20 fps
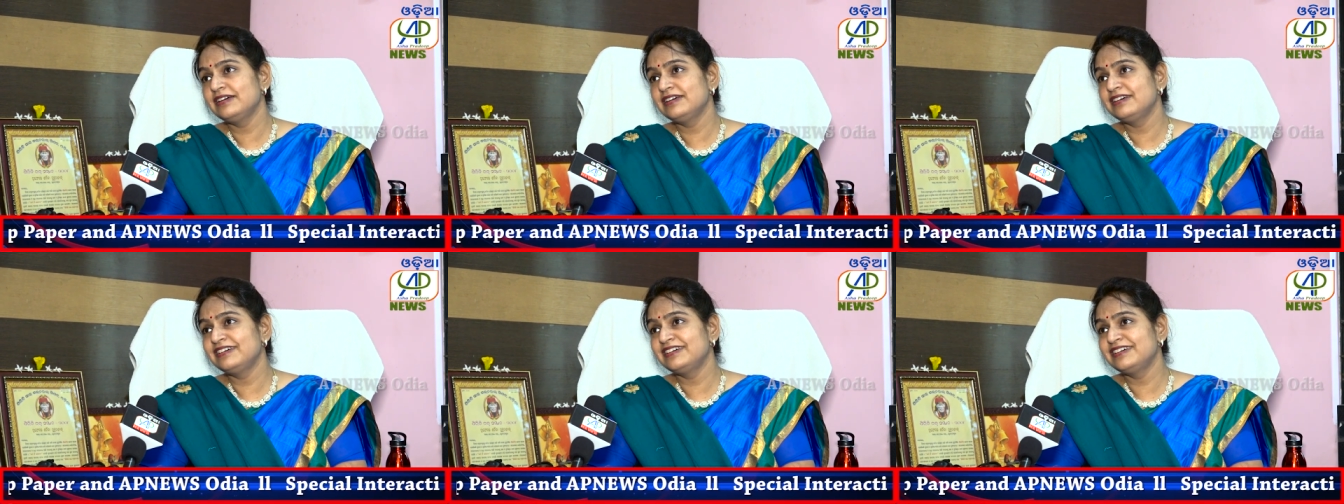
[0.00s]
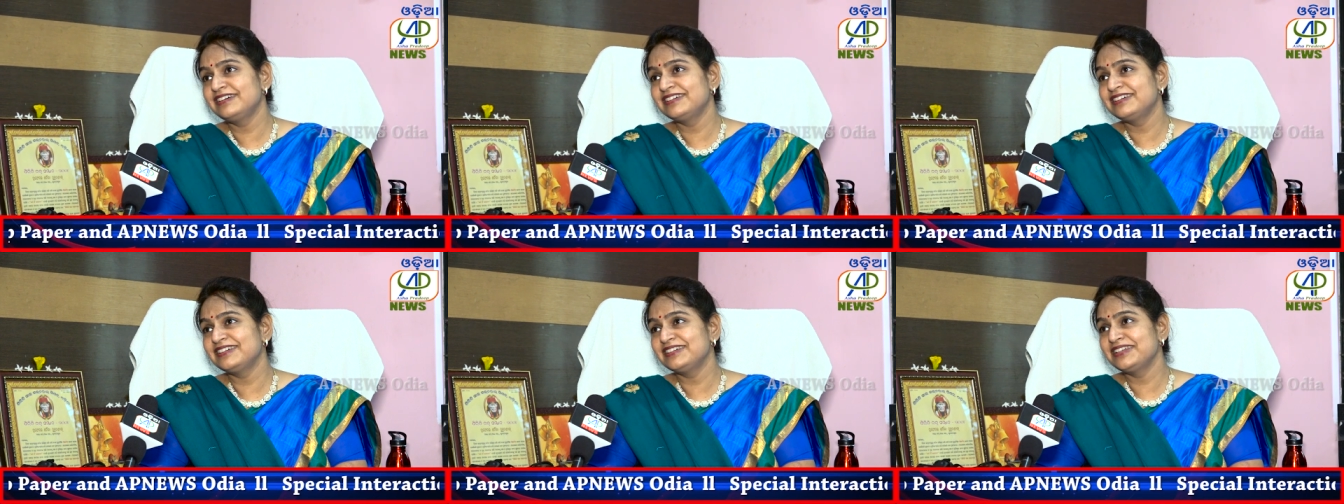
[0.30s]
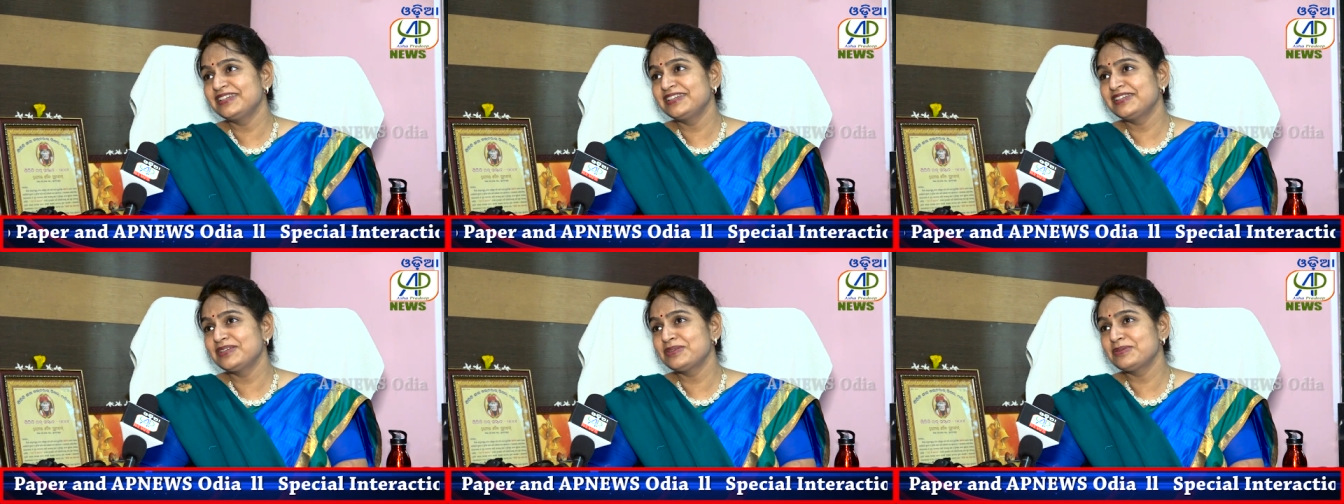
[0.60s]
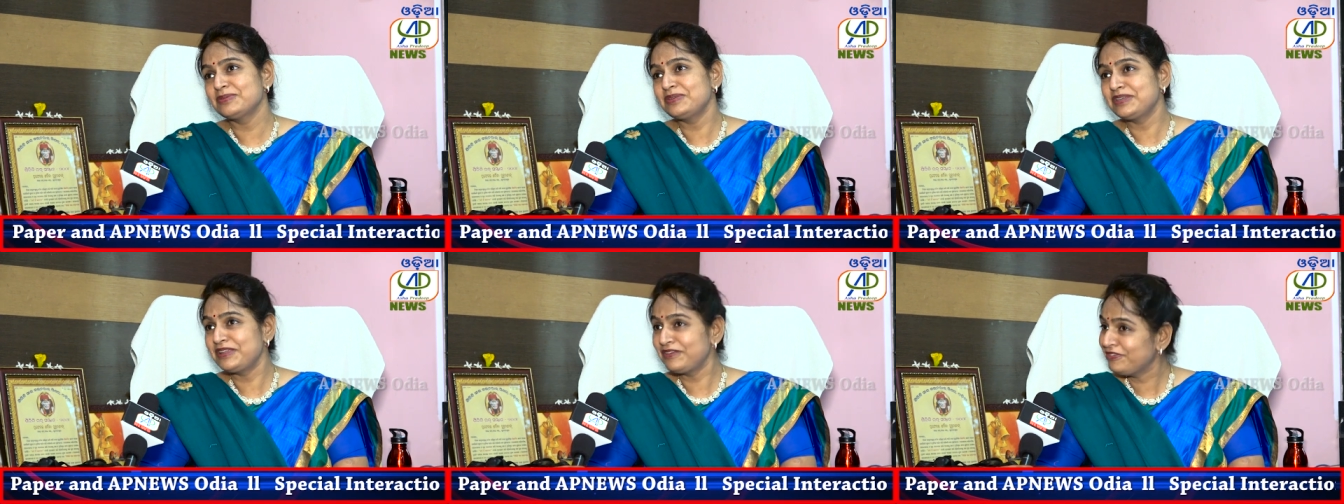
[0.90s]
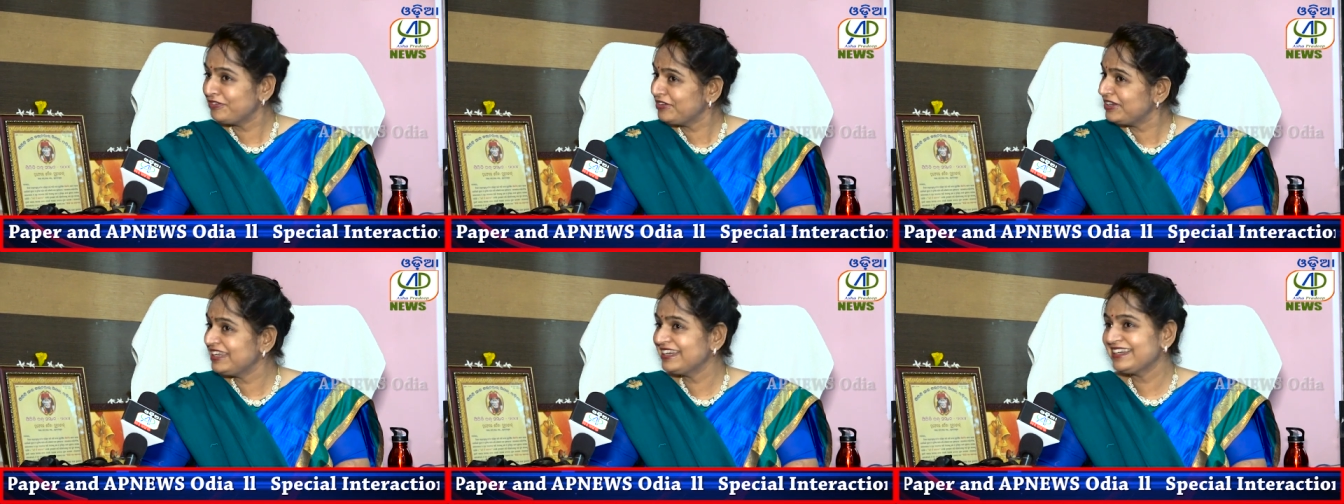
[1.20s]

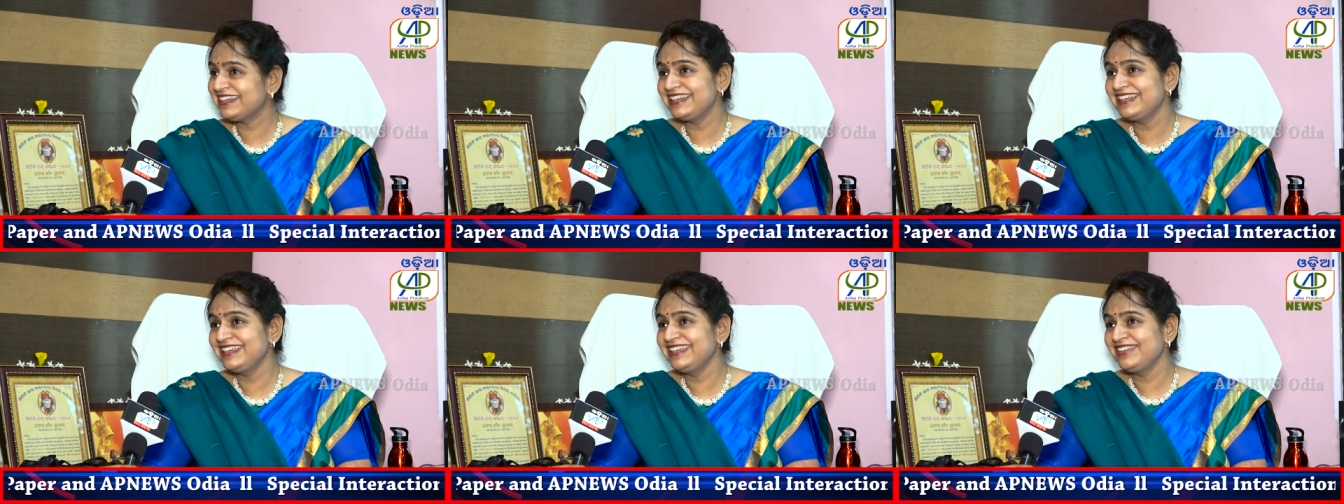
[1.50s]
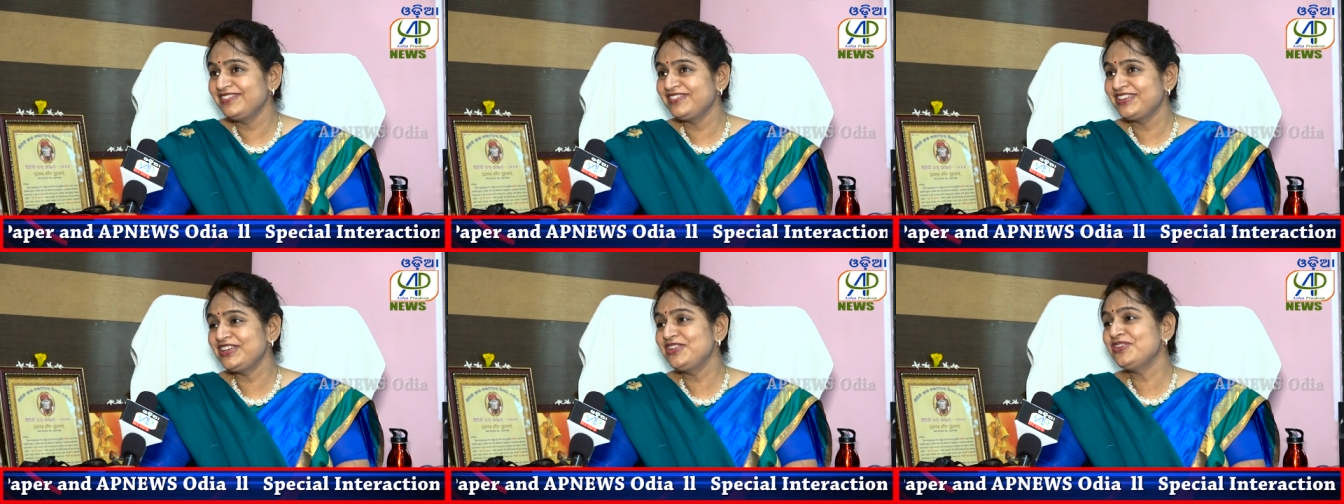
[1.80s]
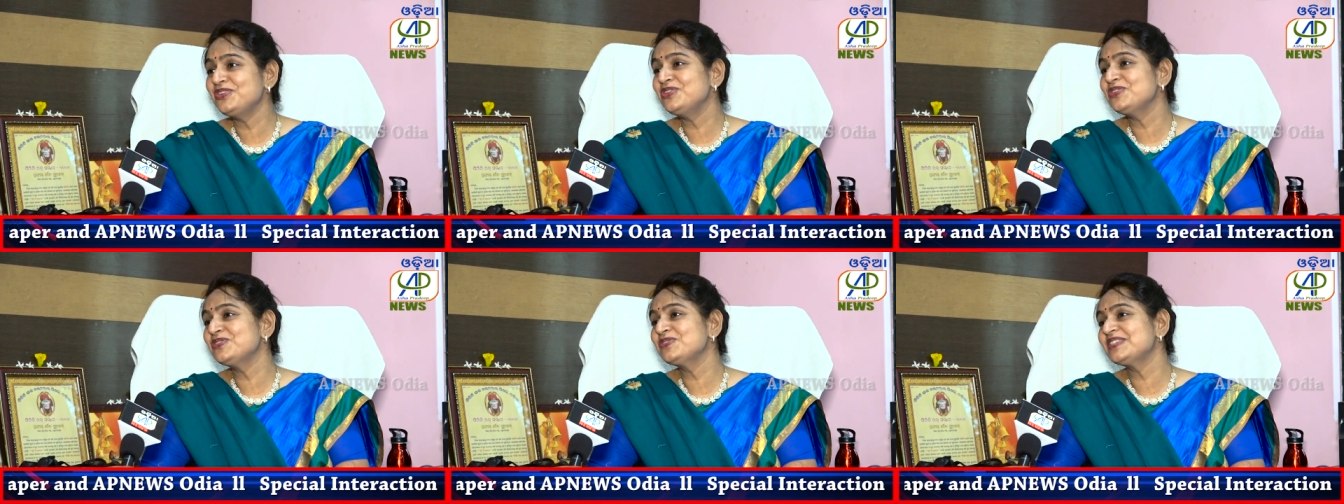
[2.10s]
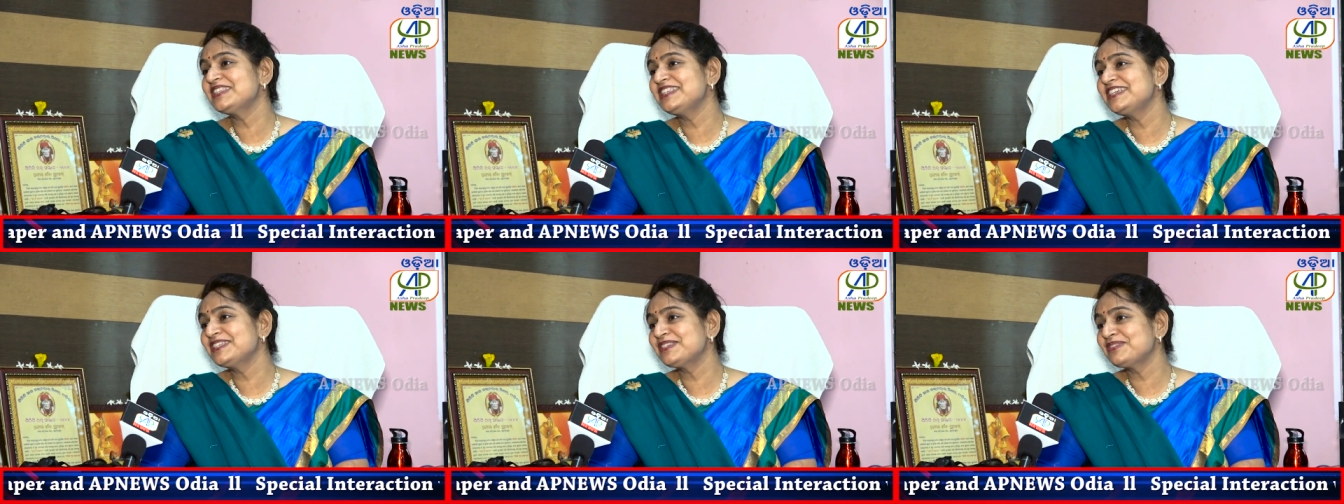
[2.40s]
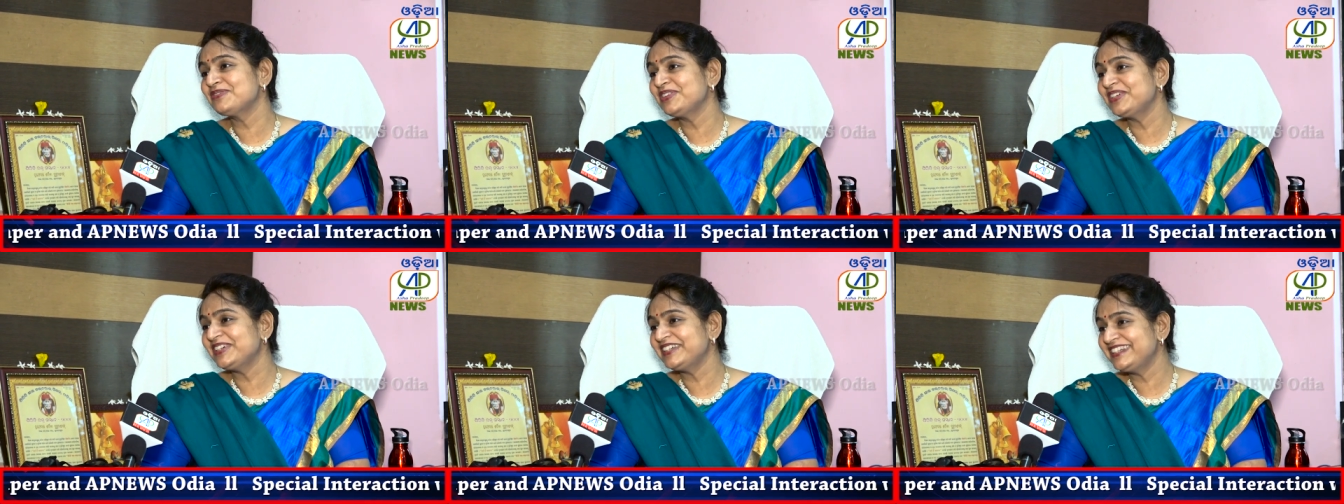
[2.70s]
definitely when you use
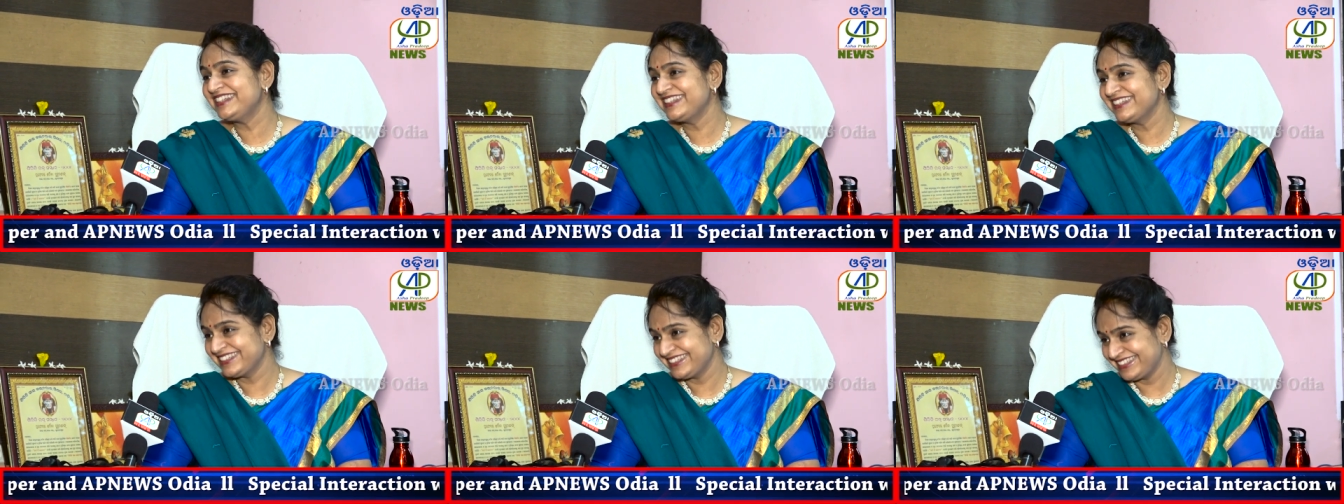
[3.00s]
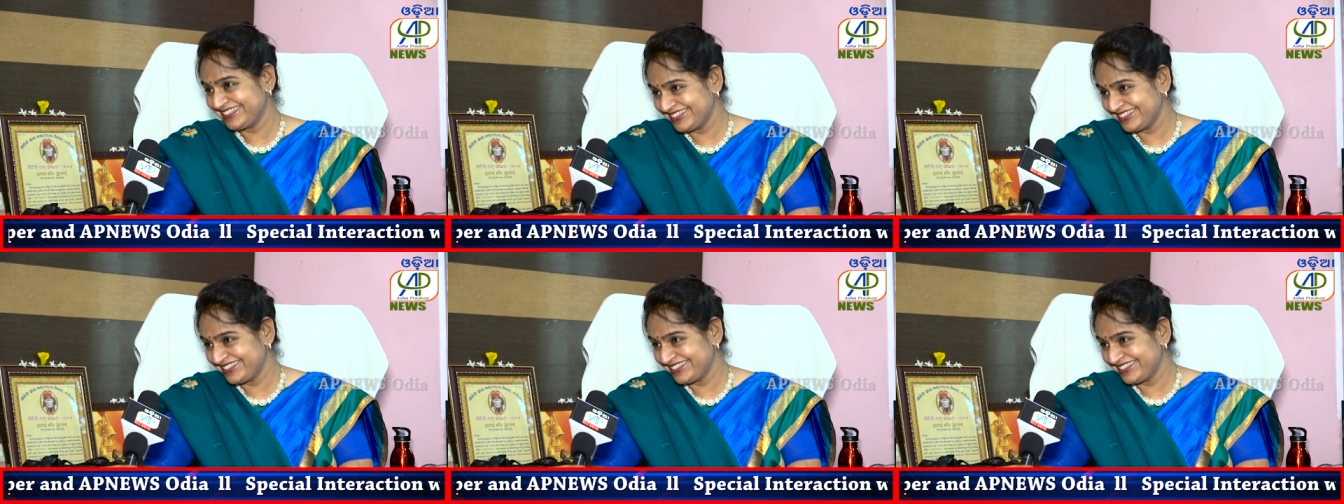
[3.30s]
this word,